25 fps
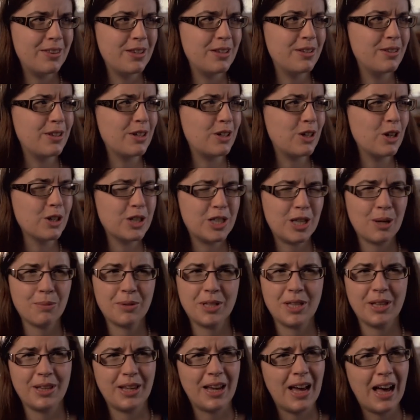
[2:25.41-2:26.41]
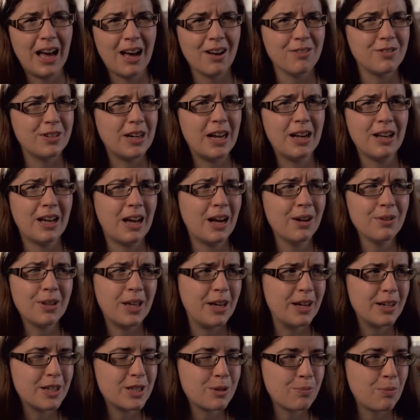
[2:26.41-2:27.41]
the concepts that they have and how
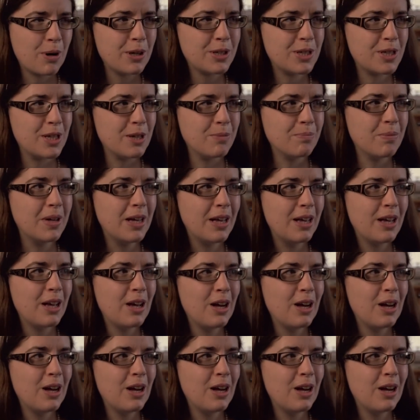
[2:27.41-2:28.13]
they express them.